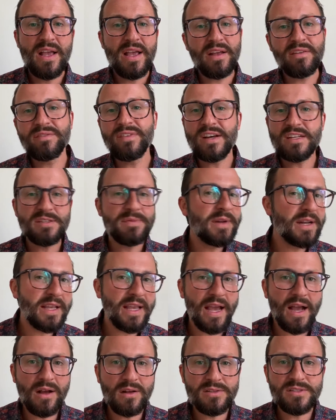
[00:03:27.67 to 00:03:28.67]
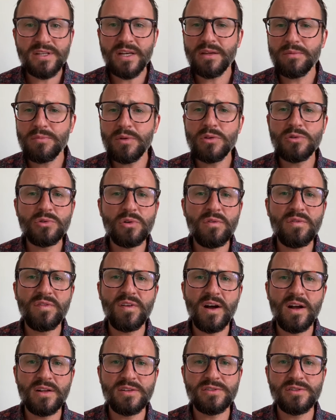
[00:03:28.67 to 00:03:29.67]
investment accounts like mutual
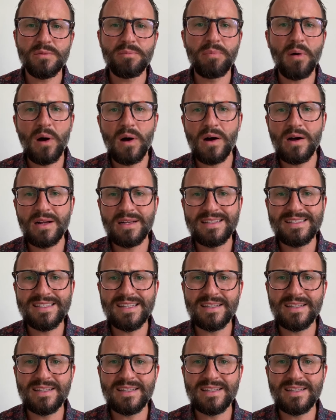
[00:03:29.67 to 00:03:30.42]
funds or bonds,